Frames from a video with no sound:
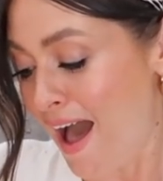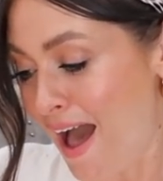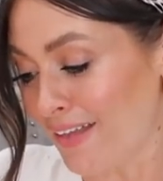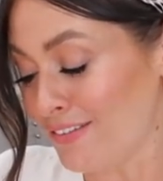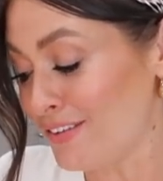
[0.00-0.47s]

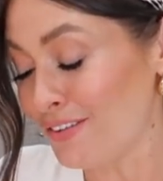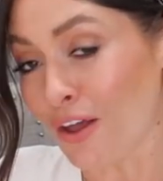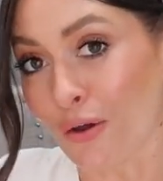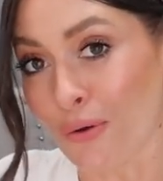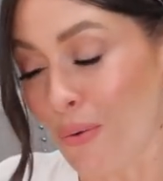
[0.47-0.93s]
And
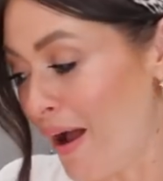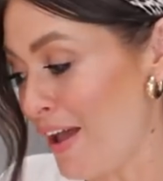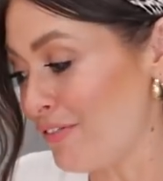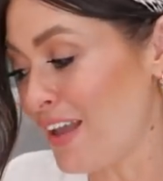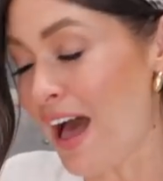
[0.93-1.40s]
so I
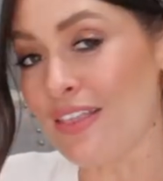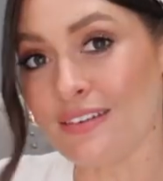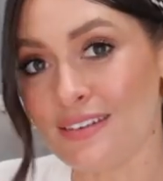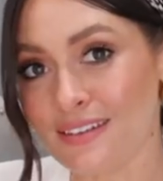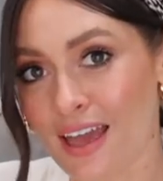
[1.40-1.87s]
have
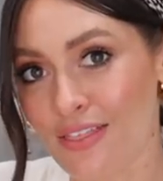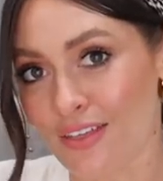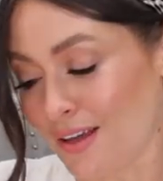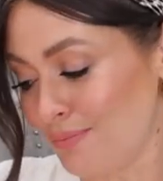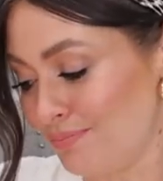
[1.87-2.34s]
gathered
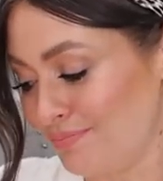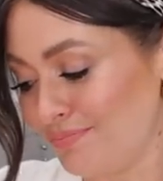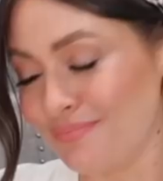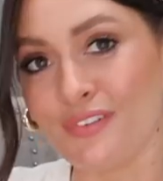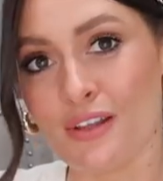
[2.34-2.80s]
together
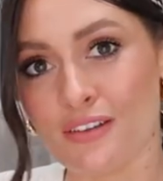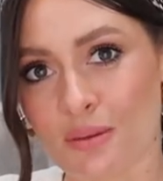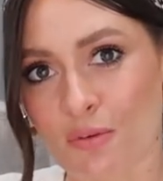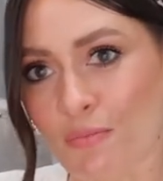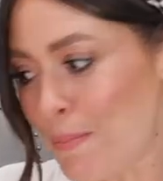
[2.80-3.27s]

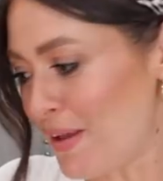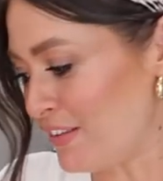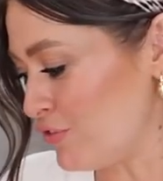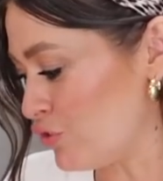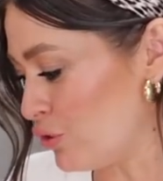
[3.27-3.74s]
some of my
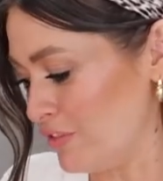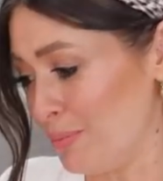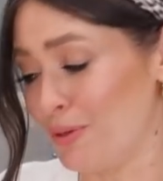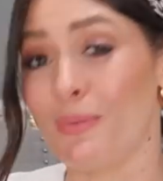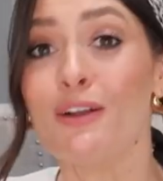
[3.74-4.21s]
bits of
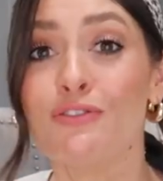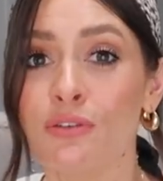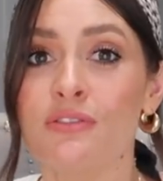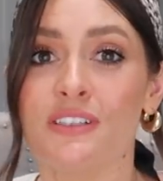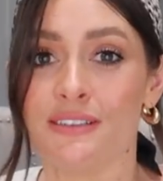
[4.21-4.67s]
jewellery, because my
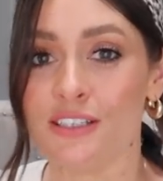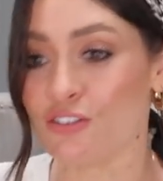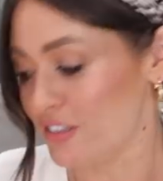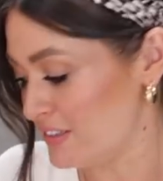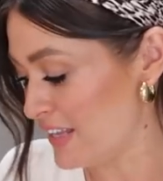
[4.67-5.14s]
jewellery is
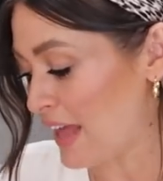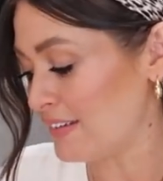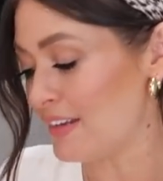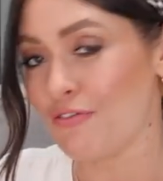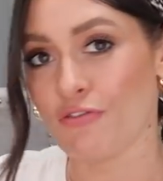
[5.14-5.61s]
literally
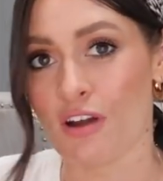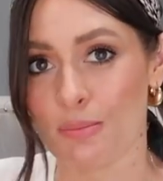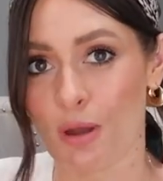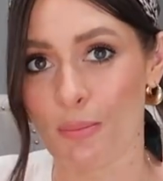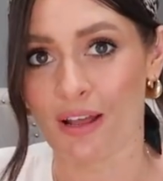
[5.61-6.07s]
scattered everywhere
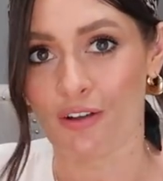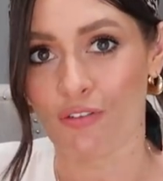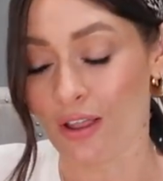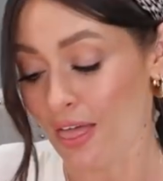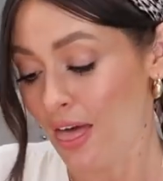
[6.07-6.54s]
at the moment. Like, I've
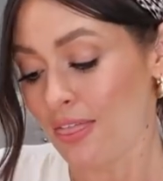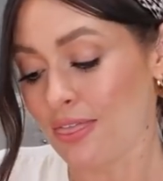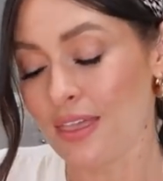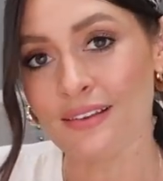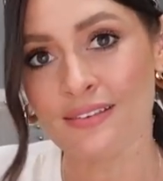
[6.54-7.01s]
got
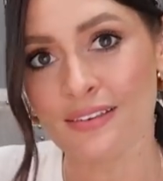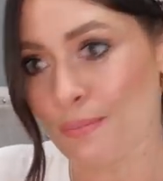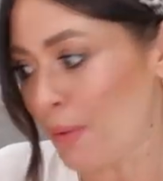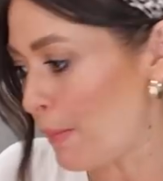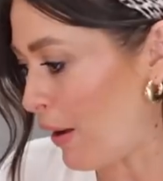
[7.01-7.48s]
this in my